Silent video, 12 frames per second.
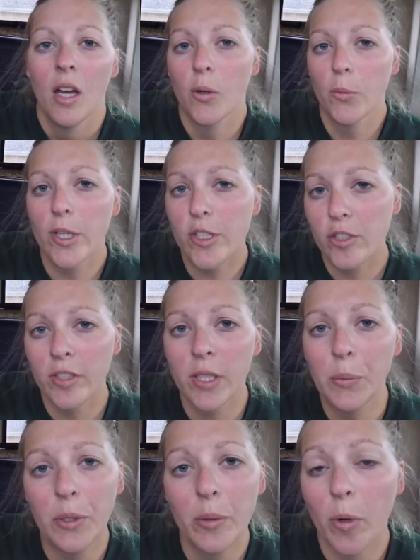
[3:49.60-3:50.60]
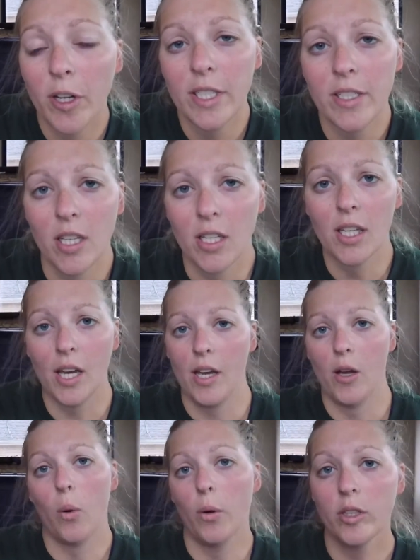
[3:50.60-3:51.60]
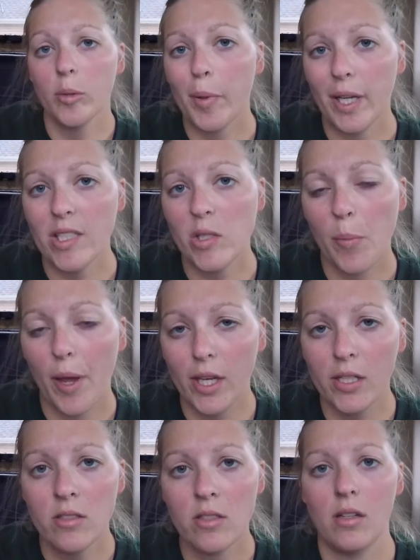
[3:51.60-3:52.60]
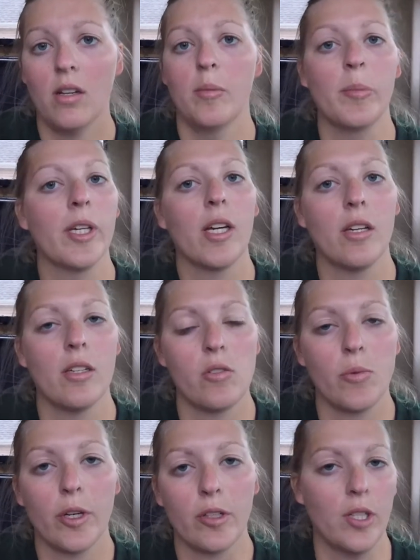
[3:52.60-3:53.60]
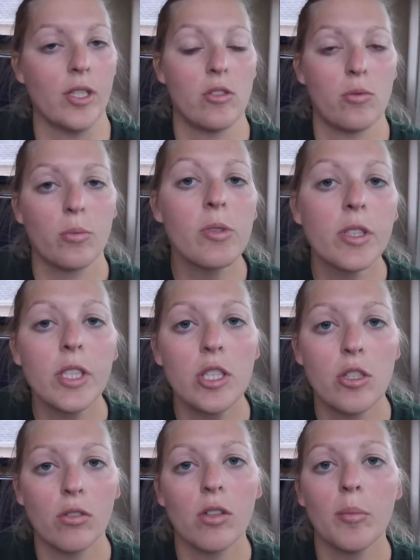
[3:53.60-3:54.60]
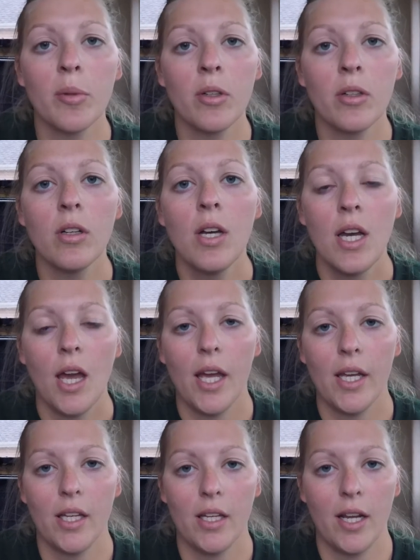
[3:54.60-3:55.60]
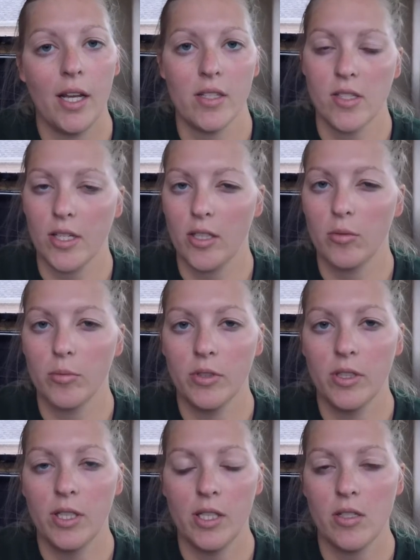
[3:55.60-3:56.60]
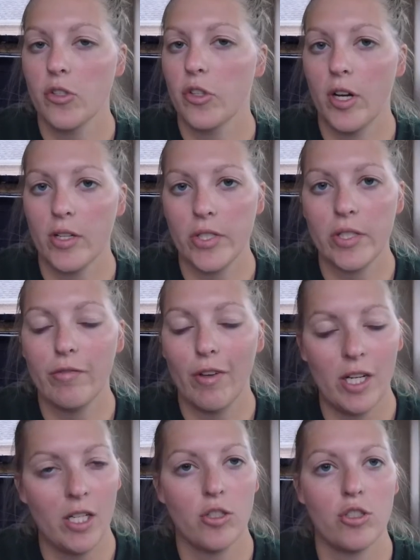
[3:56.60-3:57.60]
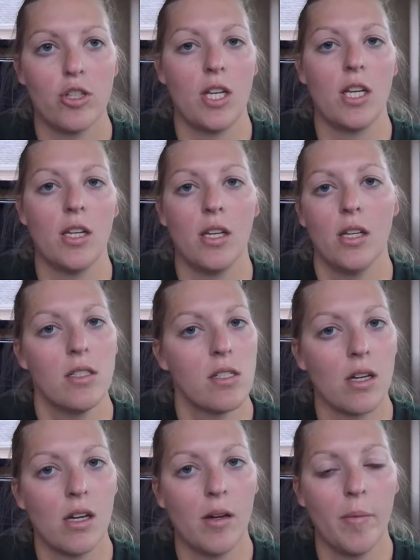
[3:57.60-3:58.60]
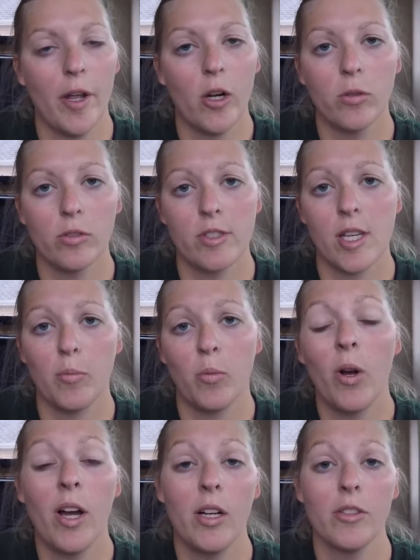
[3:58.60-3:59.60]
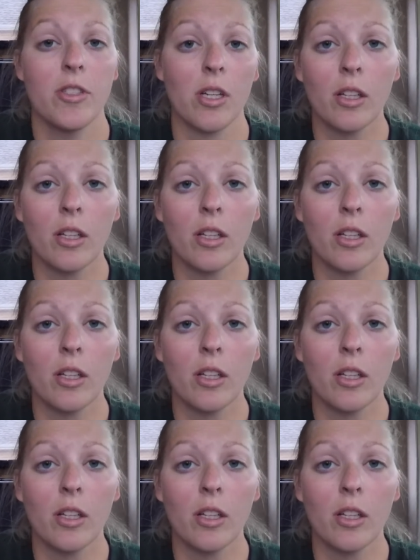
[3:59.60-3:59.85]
Originally, we wanted to get oil-based paint because we heard that it's really durable and it has like a really nice glossy finish, and it holds up well to